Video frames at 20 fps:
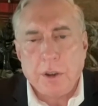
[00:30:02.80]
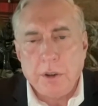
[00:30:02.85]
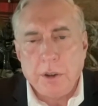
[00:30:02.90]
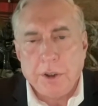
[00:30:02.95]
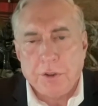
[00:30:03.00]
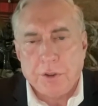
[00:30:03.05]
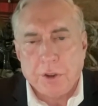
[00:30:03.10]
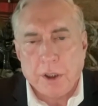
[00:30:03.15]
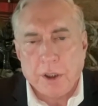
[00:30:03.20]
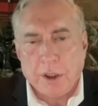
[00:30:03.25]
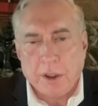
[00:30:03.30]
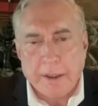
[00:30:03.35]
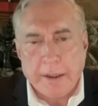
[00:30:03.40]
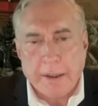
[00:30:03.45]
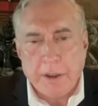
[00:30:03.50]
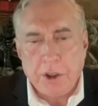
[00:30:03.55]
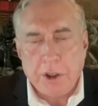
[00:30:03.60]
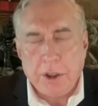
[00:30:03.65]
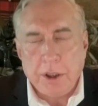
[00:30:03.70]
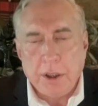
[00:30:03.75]
is
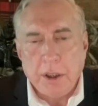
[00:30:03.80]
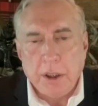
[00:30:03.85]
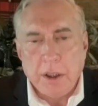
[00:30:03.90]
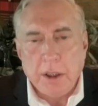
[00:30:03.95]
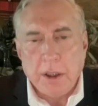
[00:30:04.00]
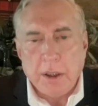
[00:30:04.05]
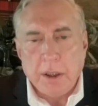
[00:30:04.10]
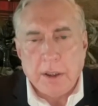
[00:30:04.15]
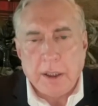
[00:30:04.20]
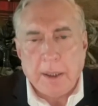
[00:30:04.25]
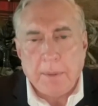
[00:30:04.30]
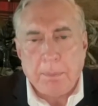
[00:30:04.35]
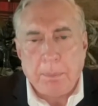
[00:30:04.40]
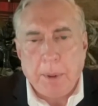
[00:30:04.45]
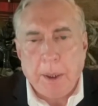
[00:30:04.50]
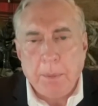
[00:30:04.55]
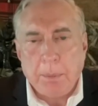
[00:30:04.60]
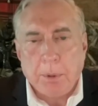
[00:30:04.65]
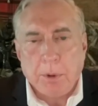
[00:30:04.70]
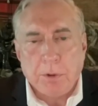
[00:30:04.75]
unleashed, that
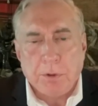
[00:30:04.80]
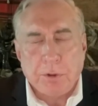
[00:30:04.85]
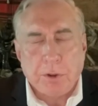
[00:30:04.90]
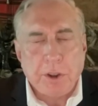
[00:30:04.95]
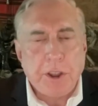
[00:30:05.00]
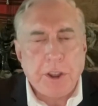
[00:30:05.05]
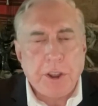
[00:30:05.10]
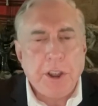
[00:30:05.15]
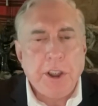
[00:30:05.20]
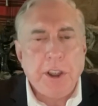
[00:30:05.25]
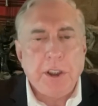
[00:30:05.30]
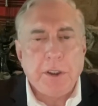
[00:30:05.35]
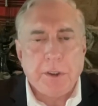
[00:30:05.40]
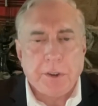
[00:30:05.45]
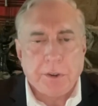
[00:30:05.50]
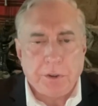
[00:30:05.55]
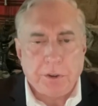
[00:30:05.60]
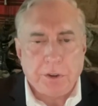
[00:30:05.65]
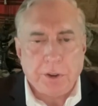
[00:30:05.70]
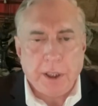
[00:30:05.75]
people for
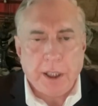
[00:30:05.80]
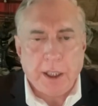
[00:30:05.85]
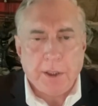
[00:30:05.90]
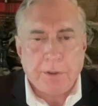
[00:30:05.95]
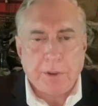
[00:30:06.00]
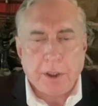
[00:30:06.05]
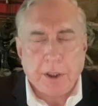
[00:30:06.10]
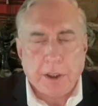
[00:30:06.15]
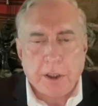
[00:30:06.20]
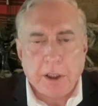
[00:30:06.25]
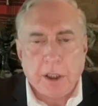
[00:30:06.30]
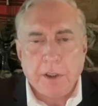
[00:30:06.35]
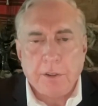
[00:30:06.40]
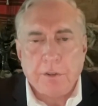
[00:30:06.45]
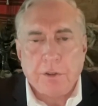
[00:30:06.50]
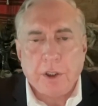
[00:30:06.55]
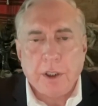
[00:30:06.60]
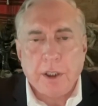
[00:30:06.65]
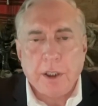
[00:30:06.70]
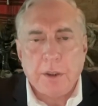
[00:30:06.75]
years after the
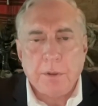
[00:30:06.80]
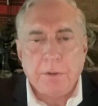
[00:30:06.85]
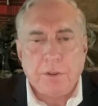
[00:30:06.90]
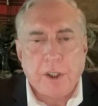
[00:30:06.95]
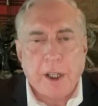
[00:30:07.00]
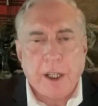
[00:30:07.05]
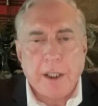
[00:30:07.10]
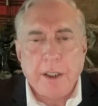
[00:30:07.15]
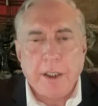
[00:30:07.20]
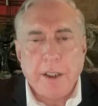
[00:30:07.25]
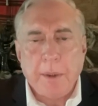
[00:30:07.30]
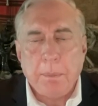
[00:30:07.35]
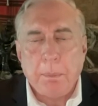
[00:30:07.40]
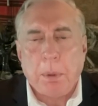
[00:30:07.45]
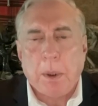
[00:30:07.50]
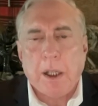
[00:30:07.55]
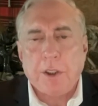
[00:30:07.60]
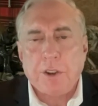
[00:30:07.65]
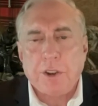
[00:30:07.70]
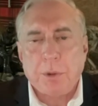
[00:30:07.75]
conflict find it
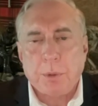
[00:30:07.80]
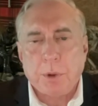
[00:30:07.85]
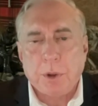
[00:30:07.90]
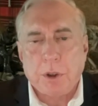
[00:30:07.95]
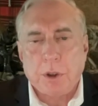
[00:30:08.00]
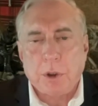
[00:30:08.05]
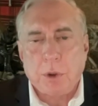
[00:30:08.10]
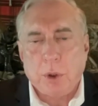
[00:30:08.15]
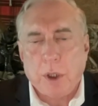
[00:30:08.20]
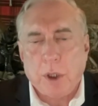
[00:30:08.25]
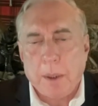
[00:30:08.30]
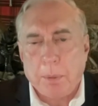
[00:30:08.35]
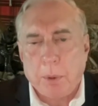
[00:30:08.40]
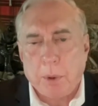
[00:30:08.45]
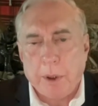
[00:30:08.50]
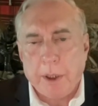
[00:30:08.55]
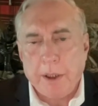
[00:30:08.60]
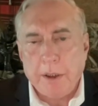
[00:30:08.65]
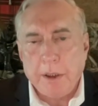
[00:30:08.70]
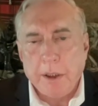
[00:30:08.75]
impossible to
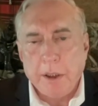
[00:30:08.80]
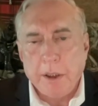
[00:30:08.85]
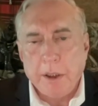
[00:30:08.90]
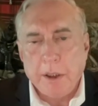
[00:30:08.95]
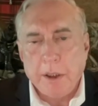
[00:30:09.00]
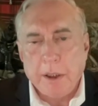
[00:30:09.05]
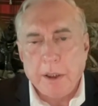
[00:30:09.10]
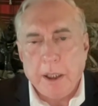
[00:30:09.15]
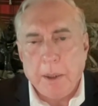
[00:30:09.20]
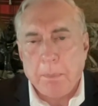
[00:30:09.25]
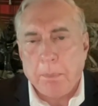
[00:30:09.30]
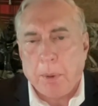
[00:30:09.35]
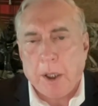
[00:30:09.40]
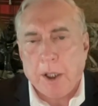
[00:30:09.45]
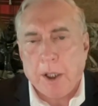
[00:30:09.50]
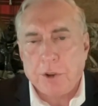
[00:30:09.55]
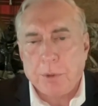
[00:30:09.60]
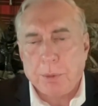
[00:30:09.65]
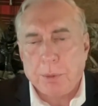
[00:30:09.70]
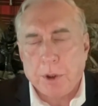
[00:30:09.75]
cooperate,
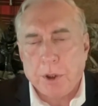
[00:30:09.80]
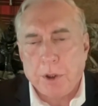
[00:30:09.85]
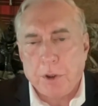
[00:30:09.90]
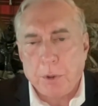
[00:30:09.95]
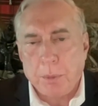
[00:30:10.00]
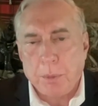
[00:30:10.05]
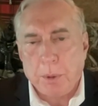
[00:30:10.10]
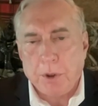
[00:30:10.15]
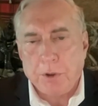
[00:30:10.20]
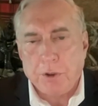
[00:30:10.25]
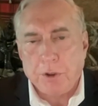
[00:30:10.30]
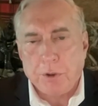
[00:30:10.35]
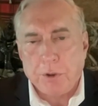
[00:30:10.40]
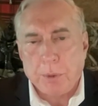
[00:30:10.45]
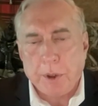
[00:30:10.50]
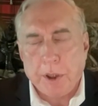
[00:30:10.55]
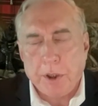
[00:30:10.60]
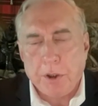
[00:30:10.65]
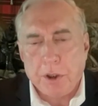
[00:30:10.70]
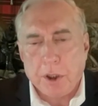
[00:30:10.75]
impossible to do business
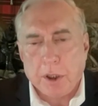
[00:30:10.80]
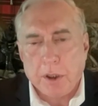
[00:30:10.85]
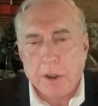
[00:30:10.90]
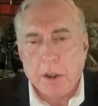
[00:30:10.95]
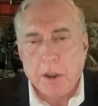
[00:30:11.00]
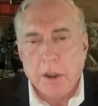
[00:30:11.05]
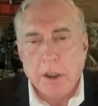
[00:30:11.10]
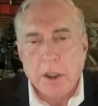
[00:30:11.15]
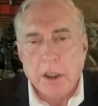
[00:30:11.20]
with each other.